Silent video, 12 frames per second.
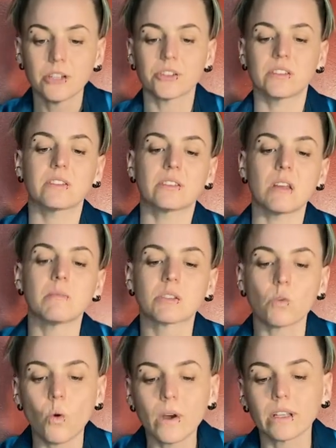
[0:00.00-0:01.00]
just the same as
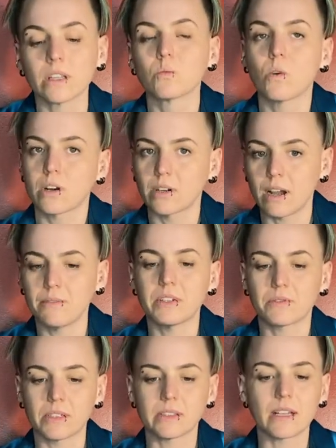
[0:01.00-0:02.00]
oil and water have
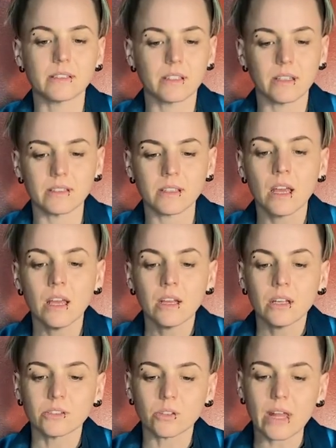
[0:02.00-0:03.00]
different densities.
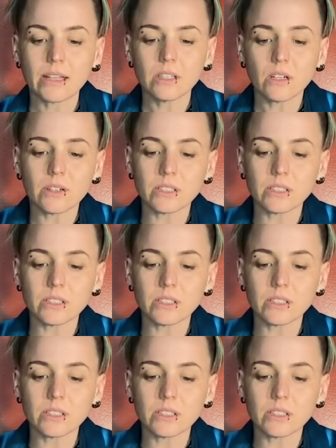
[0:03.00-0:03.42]
So that's our